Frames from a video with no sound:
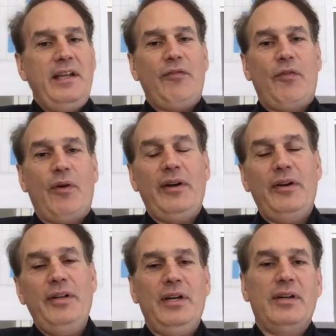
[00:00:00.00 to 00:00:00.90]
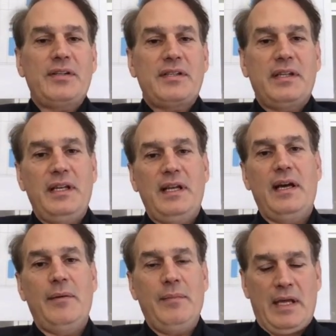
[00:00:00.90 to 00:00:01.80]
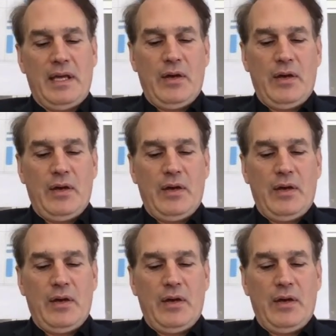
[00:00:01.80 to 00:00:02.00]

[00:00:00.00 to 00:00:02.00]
there for 100 years and uh,